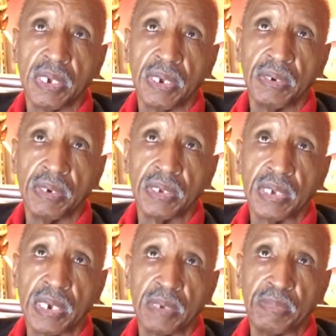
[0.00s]
And this
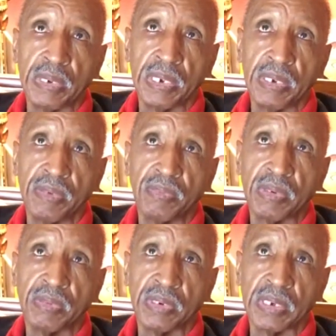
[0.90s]
had to be,
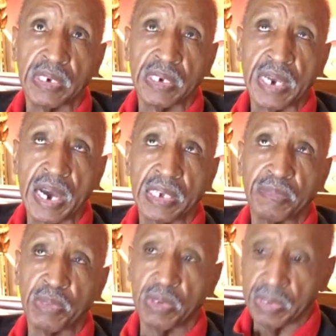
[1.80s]
the
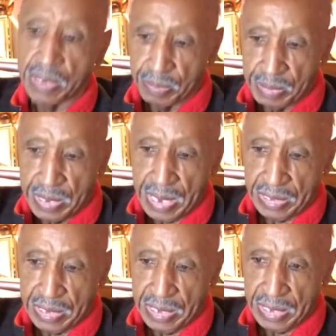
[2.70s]
hospital had to be
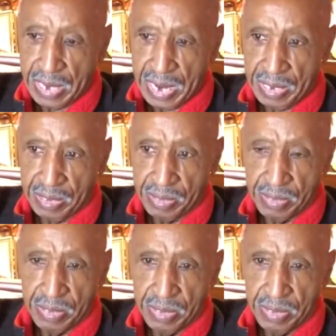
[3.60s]
nineteen ninety.